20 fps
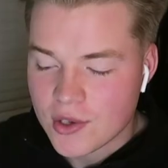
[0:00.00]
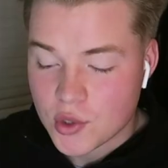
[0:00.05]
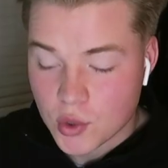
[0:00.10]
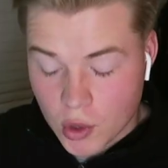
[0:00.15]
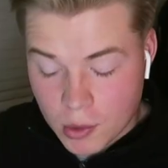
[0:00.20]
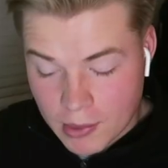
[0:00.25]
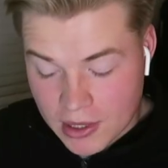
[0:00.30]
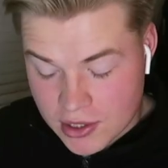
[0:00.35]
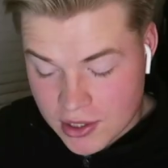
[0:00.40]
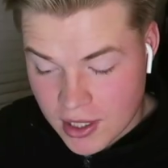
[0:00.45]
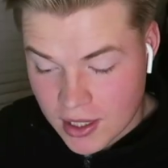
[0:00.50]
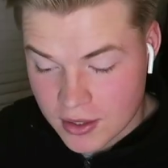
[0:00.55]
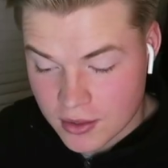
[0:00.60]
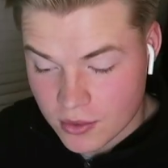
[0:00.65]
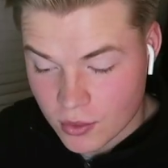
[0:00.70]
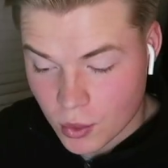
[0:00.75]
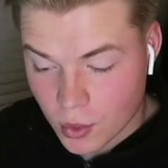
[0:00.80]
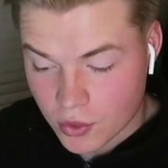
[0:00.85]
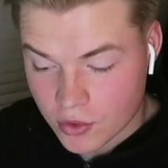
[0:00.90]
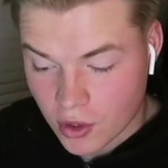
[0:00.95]
Joy
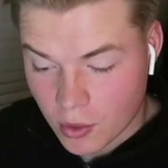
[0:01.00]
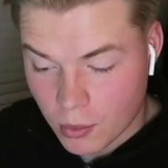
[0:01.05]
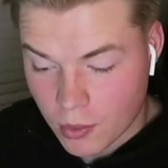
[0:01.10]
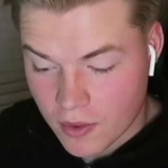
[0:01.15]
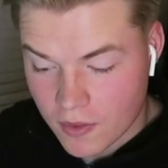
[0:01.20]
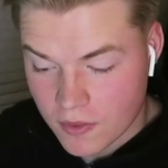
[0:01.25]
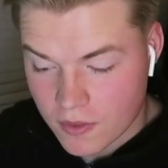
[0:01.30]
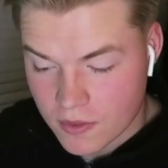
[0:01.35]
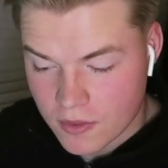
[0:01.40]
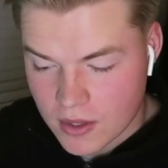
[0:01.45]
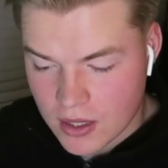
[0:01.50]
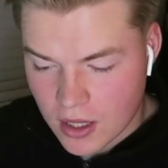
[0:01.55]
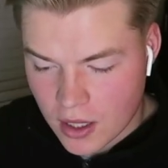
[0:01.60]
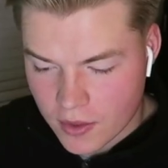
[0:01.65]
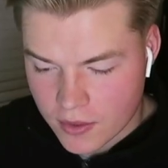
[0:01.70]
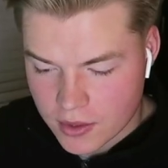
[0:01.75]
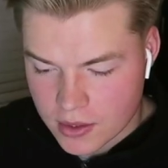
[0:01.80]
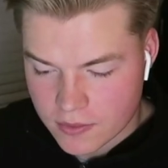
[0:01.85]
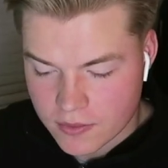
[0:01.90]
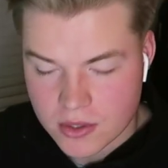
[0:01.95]
Machan also won the
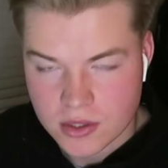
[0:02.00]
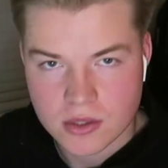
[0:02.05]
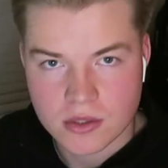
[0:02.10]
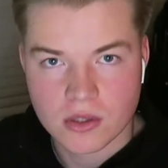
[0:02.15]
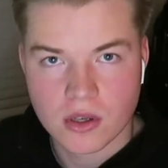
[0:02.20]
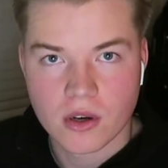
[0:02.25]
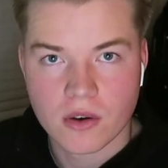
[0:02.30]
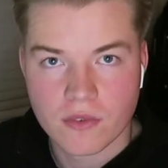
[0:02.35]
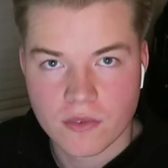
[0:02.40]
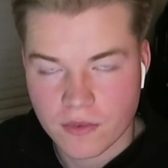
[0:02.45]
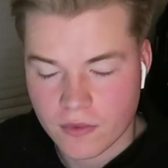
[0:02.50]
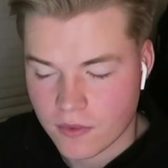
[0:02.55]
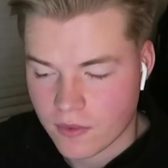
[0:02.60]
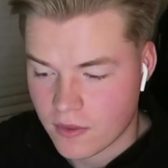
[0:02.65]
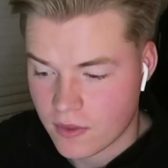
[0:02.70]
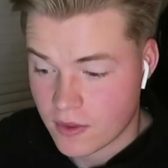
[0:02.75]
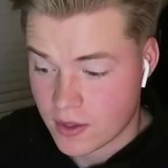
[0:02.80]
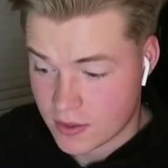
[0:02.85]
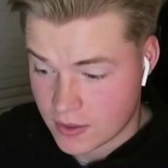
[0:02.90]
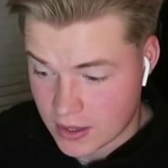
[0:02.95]
other division of
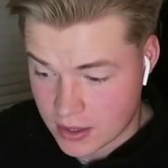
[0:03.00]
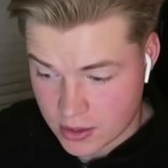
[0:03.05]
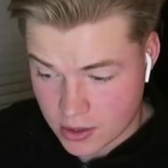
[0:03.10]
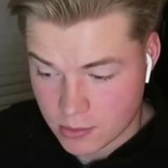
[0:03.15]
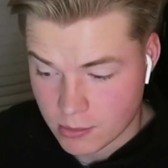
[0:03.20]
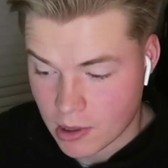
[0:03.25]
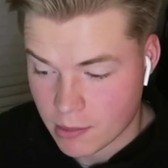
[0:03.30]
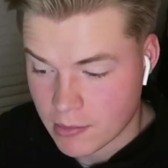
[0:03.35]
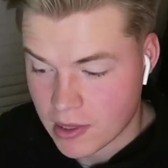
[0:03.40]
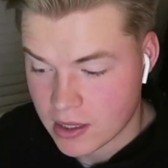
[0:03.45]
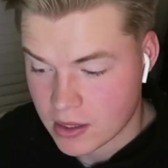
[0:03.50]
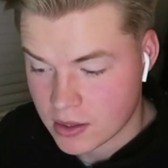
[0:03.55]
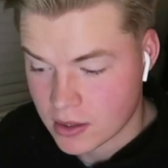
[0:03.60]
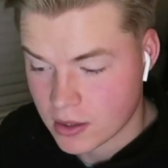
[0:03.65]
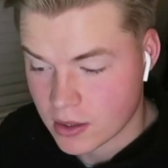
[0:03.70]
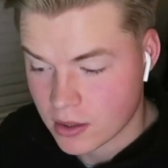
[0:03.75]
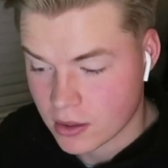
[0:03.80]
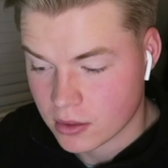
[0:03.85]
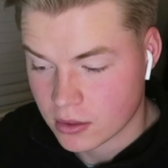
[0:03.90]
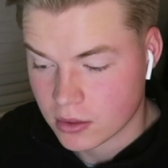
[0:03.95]
that two-mile maiden
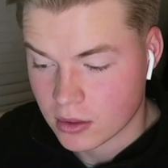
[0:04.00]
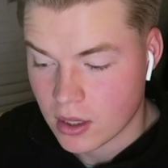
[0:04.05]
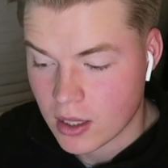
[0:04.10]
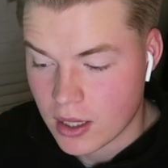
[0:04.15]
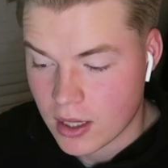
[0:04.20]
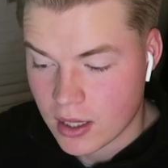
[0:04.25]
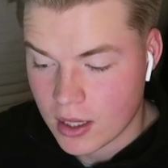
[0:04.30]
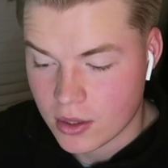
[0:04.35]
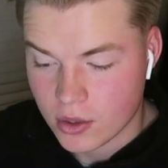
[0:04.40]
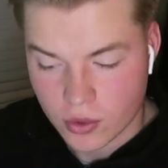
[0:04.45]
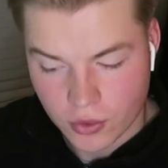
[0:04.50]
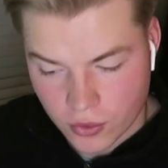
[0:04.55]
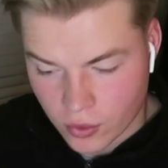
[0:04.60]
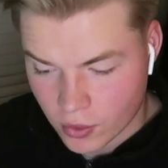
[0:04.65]
hurdle. Your